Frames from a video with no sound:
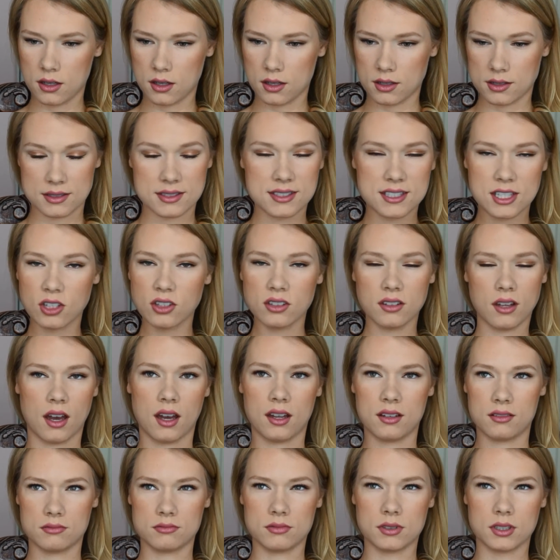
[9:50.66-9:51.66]
still
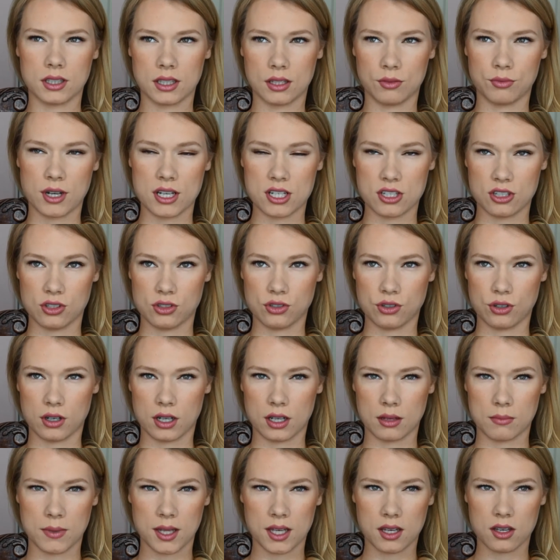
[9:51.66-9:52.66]
not really
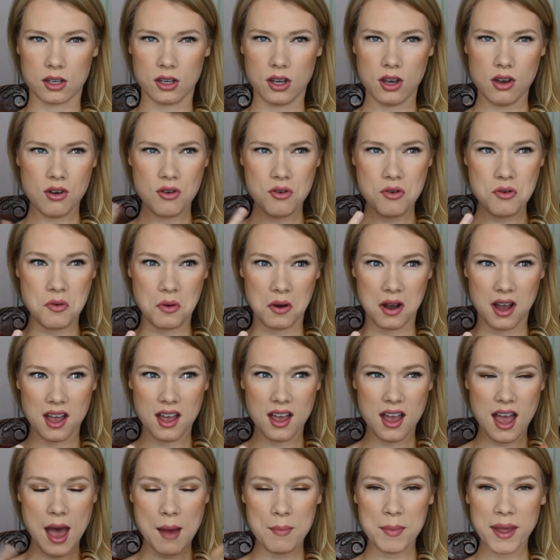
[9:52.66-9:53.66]
registering. I'm like, oh
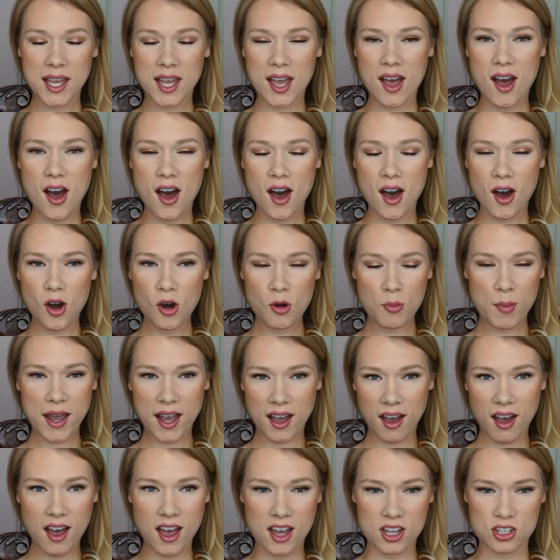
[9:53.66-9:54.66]
my
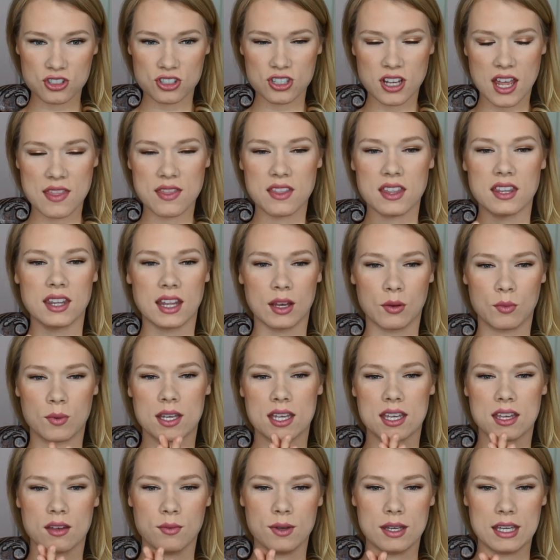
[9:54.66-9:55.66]
gosh. And then
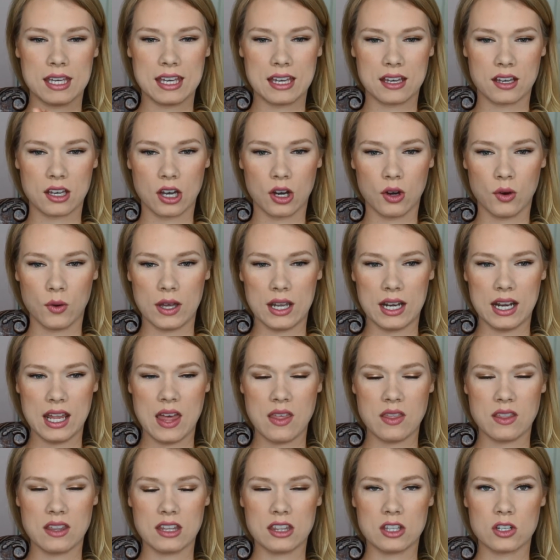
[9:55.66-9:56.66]
like we get going,
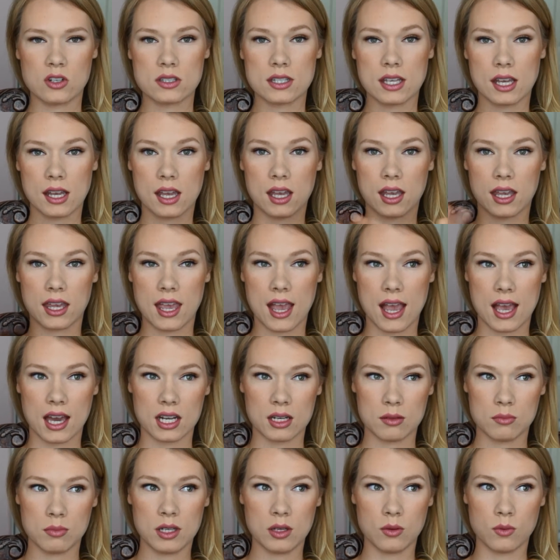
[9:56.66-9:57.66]
and then there's like a
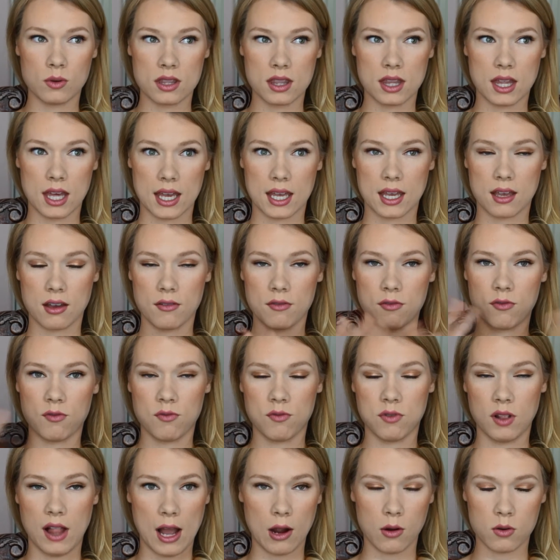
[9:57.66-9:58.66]
canopy with like
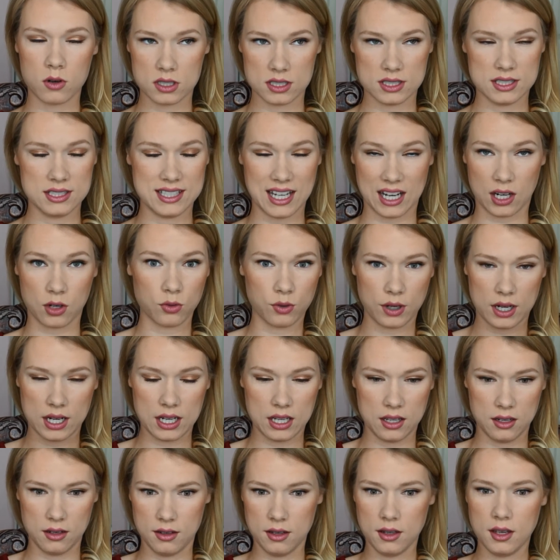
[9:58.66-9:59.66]
flowers,
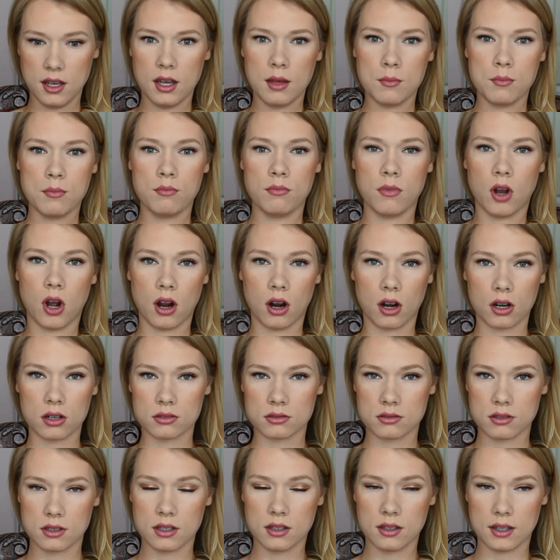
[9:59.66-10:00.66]
decorated
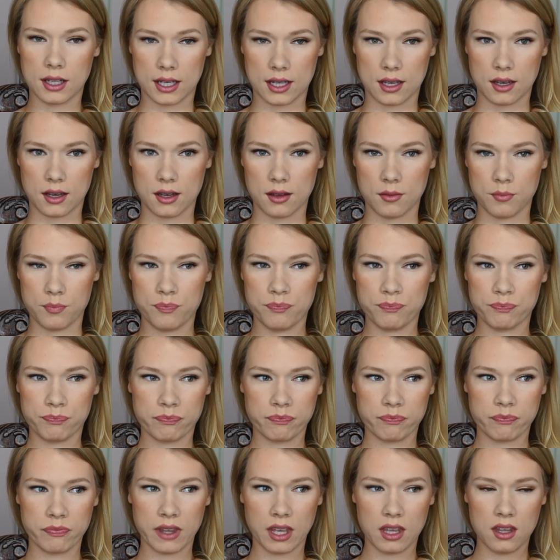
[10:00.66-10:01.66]
heart, like
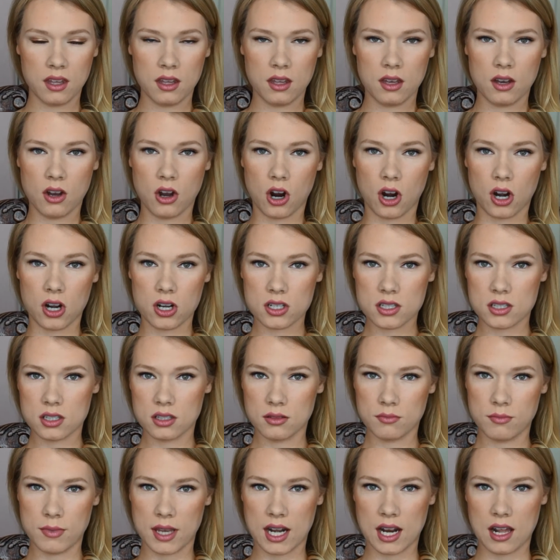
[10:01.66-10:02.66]
heart
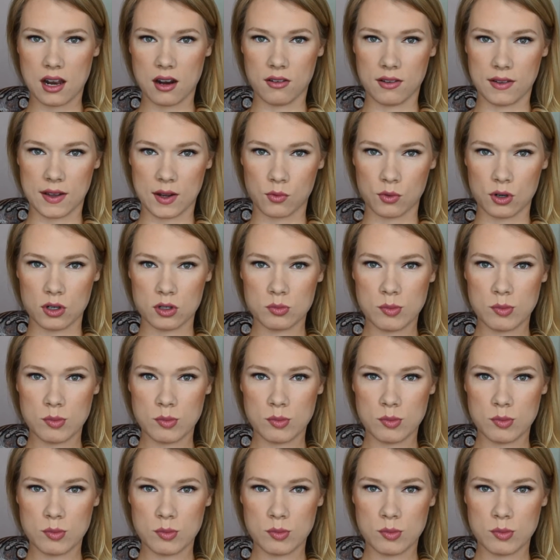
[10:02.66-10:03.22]
made out of like rose